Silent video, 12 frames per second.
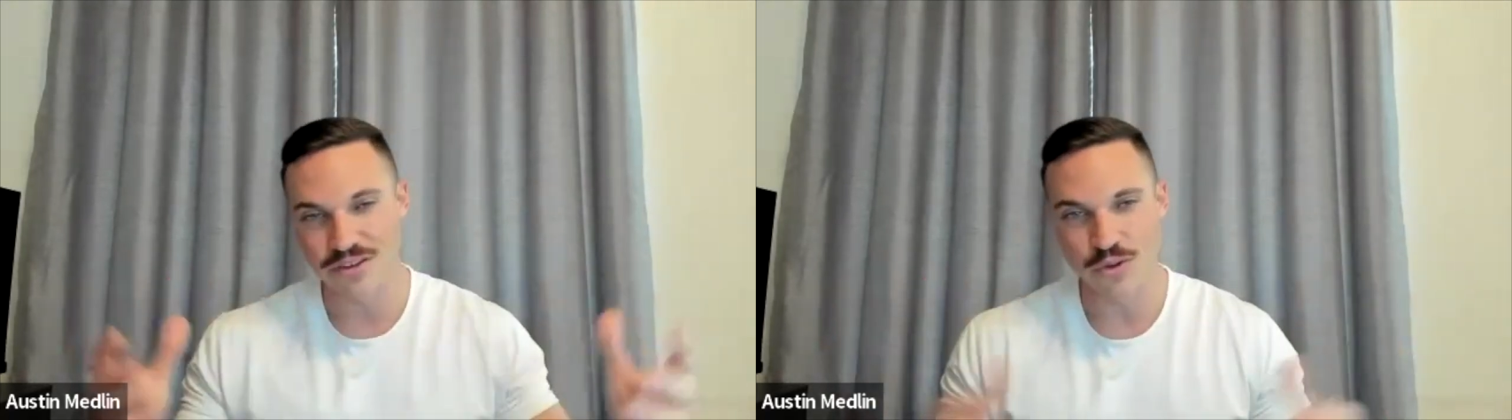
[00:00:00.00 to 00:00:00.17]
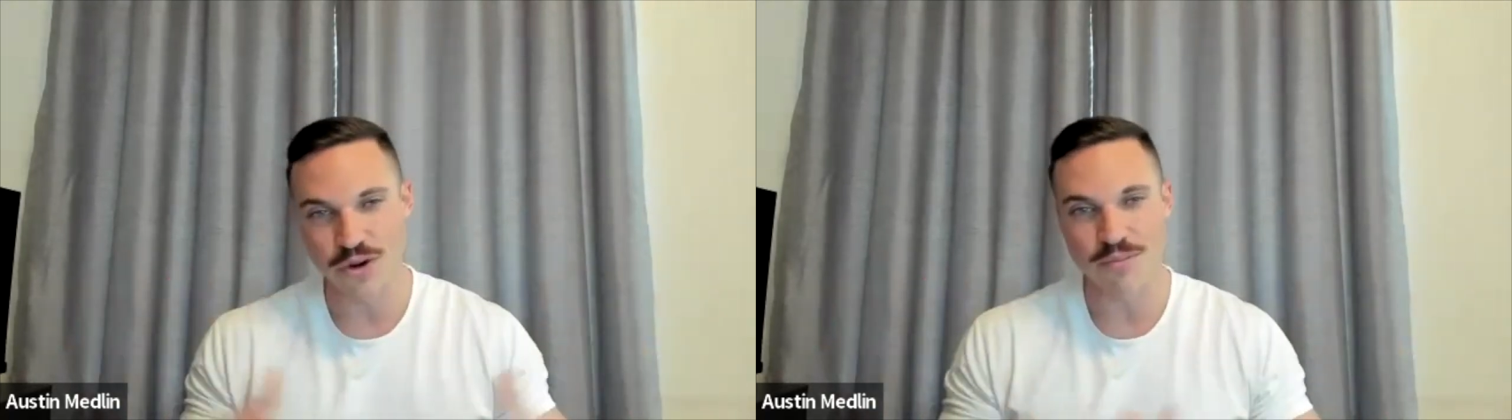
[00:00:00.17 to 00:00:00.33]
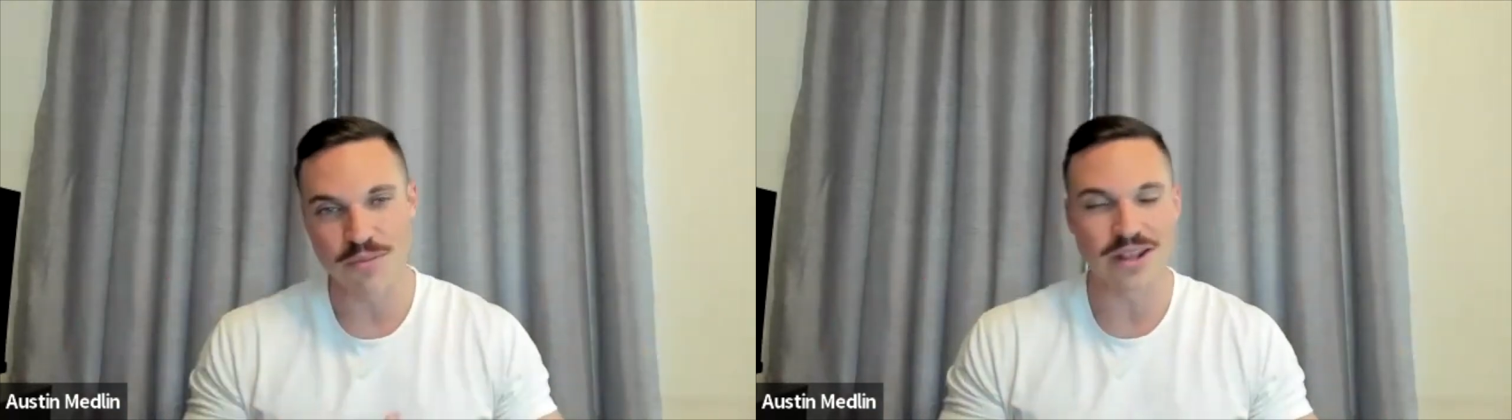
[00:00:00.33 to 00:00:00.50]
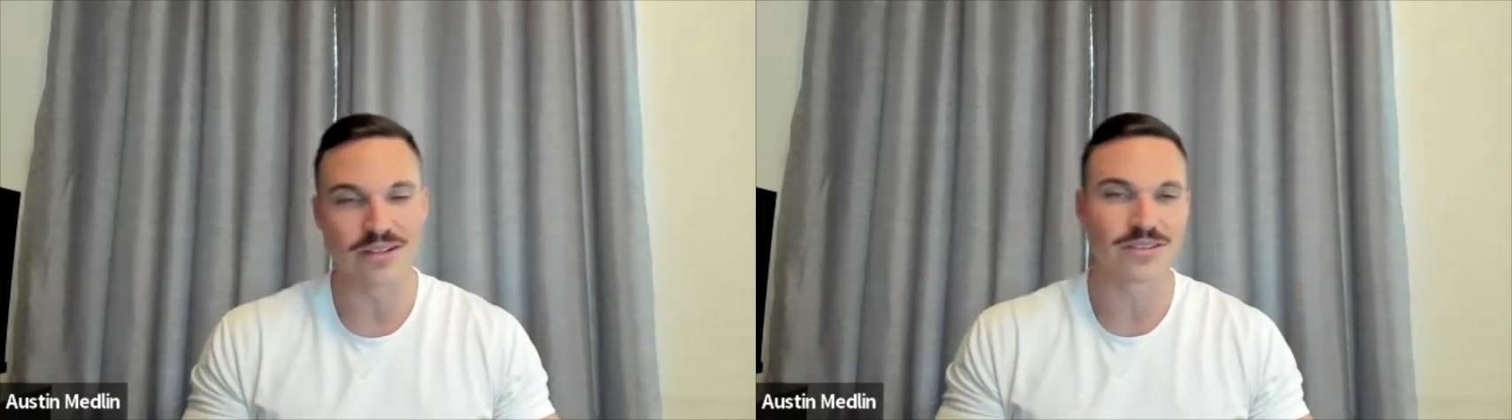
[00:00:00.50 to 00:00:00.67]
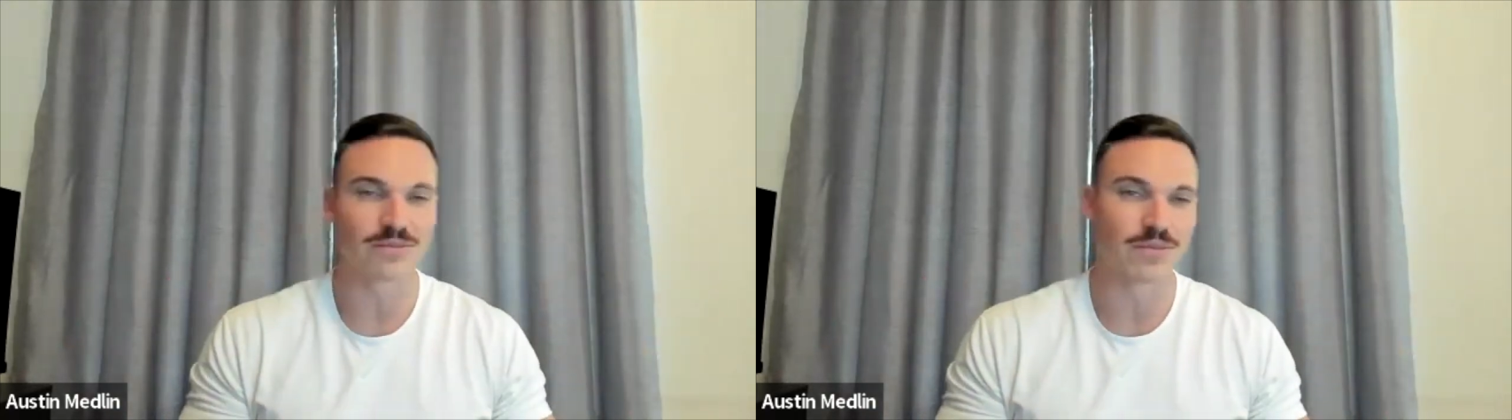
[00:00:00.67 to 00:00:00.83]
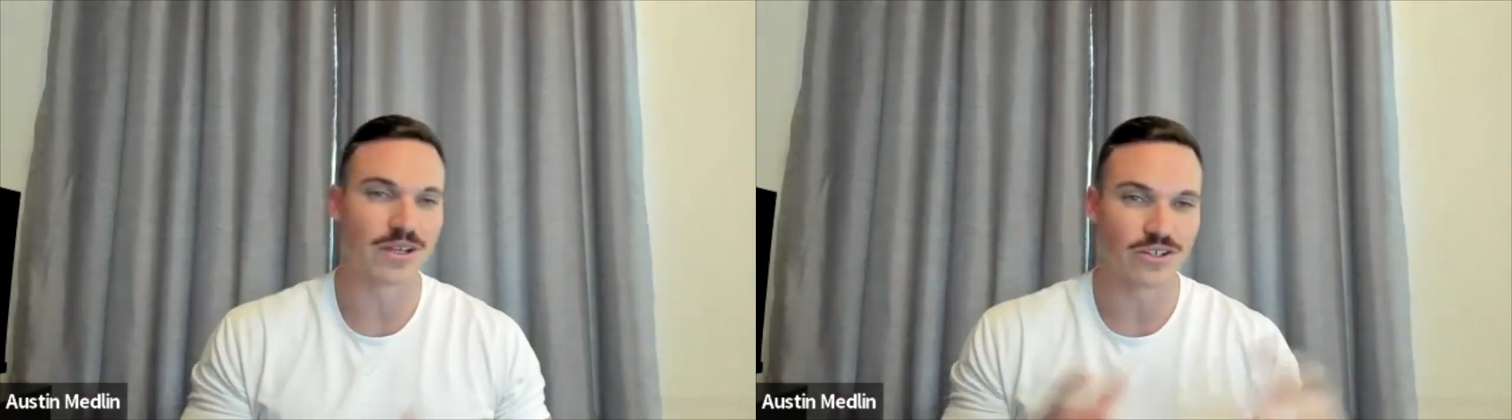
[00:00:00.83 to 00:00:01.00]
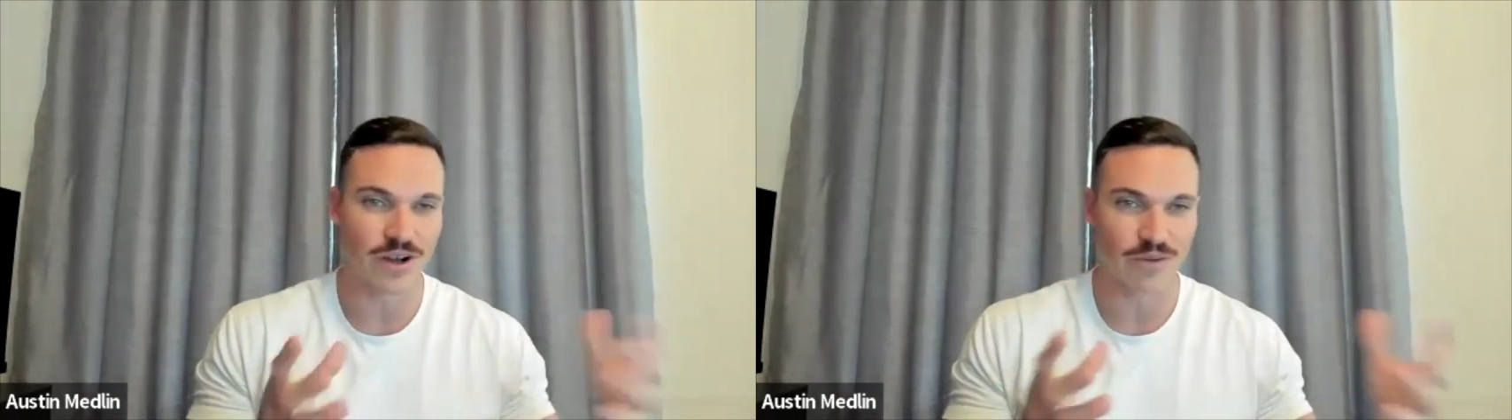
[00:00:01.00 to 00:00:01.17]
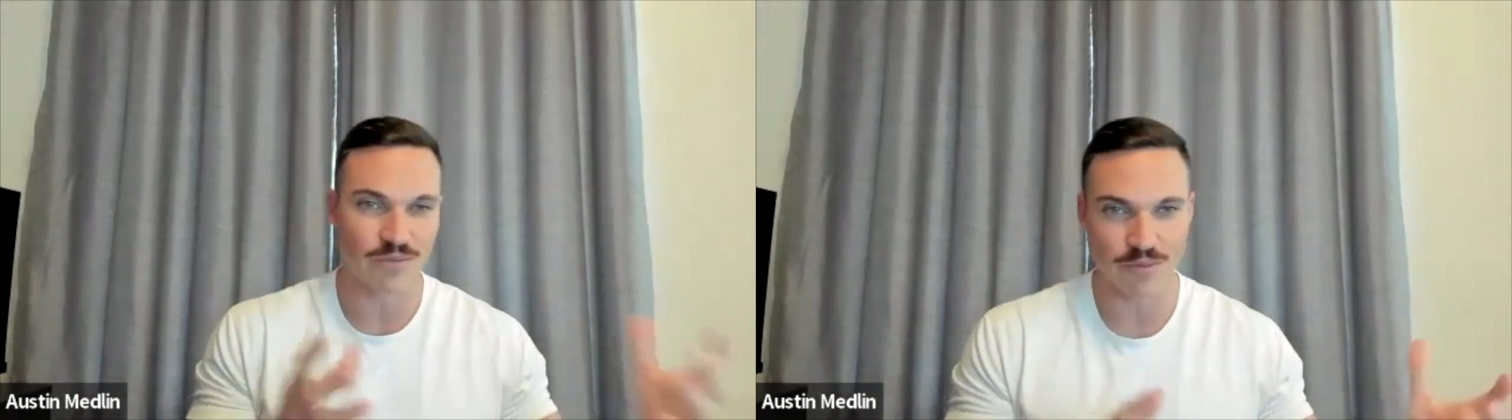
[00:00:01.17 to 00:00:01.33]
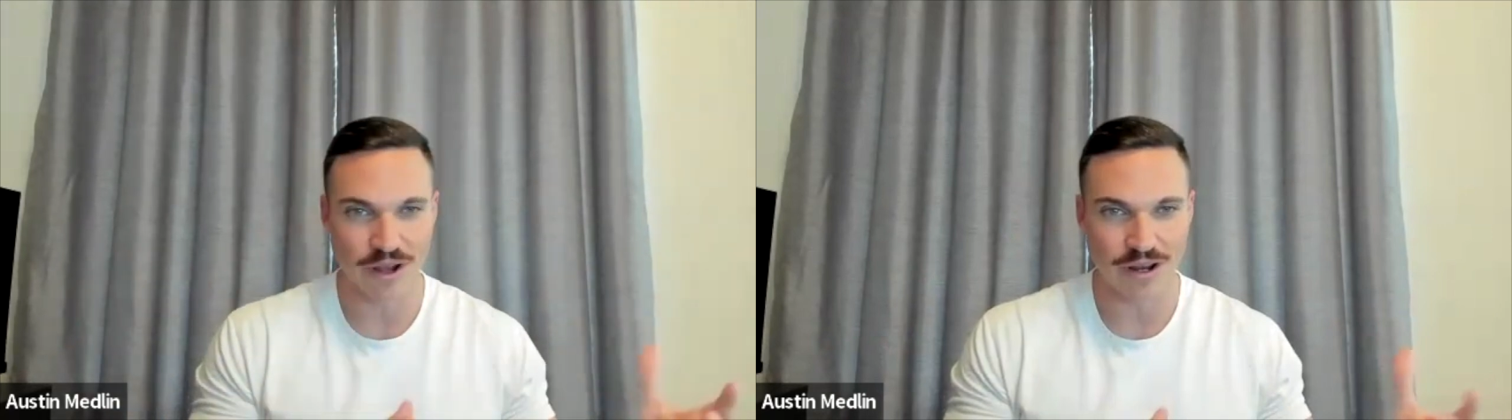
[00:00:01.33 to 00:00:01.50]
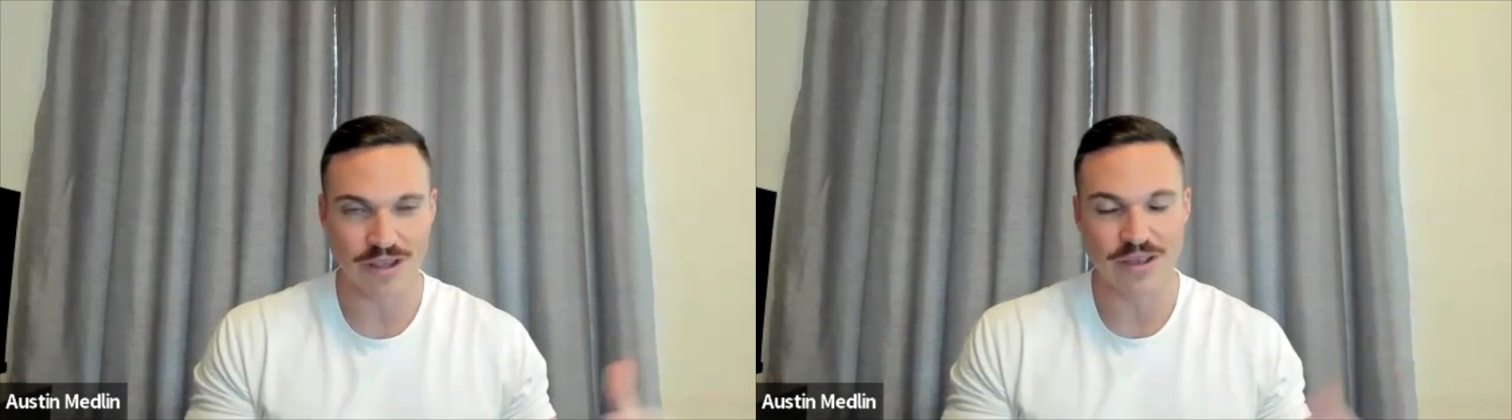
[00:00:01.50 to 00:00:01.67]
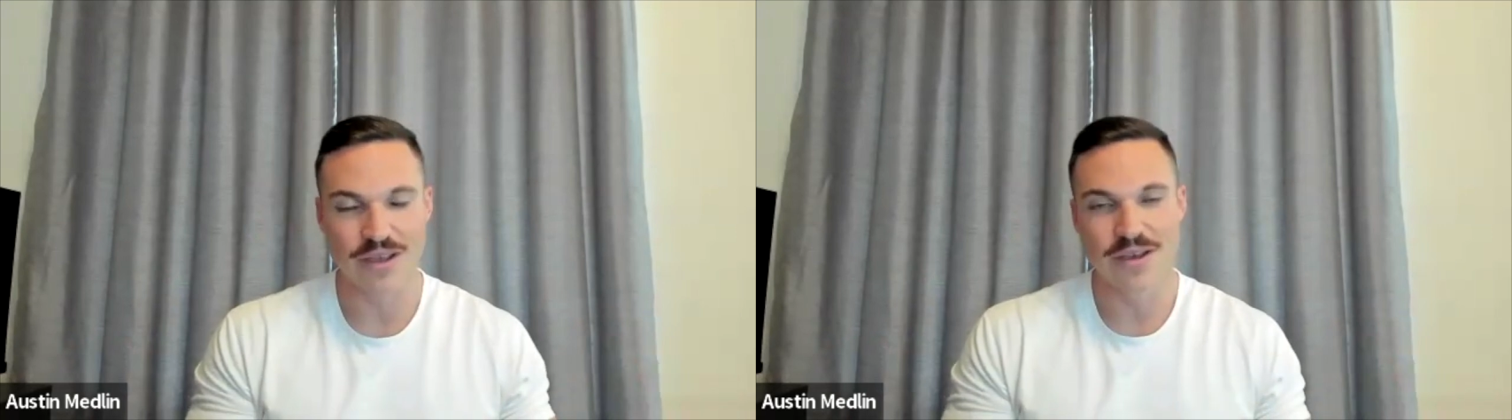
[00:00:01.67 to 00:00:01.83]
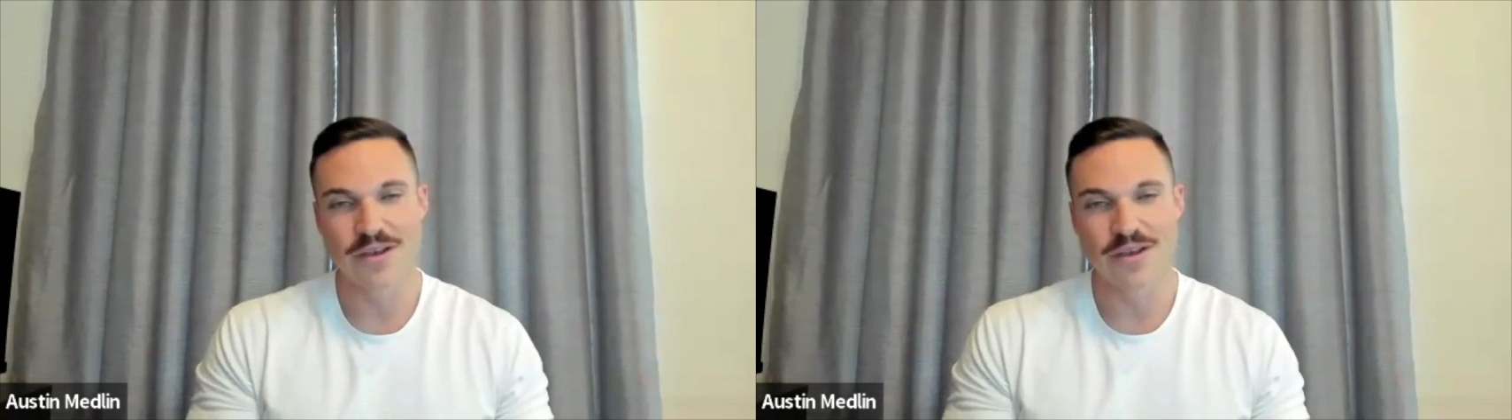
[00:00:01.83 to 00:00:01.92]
20 minutes and make sure everybody